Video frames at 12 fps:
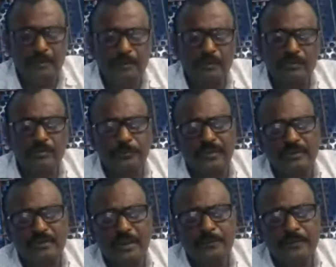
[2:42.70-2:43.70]
doesn't
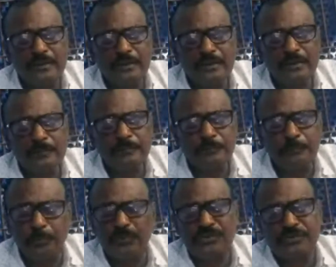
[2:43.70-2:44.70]
prescribe any
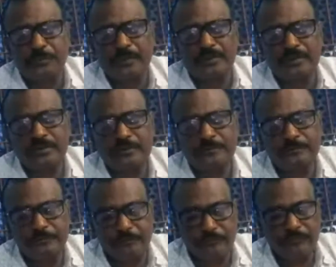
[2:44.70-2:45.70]
punishment.
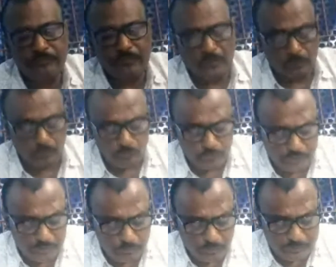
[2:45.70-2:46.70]
Only
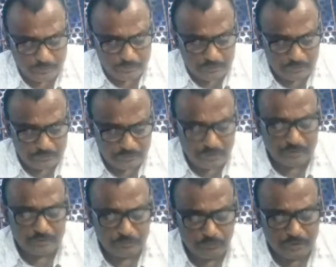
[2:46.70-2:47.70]
what
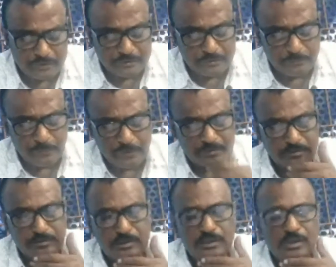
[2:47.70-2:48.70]
it defines,
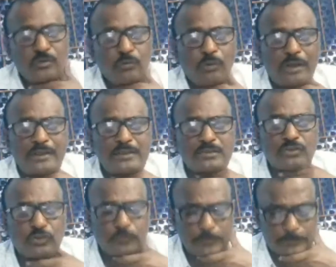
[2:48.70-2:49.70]
what is
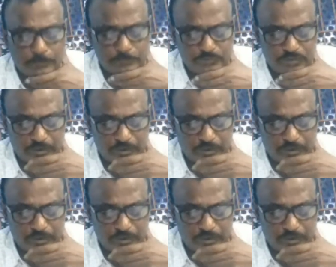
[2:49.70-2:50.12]
culpable homicide.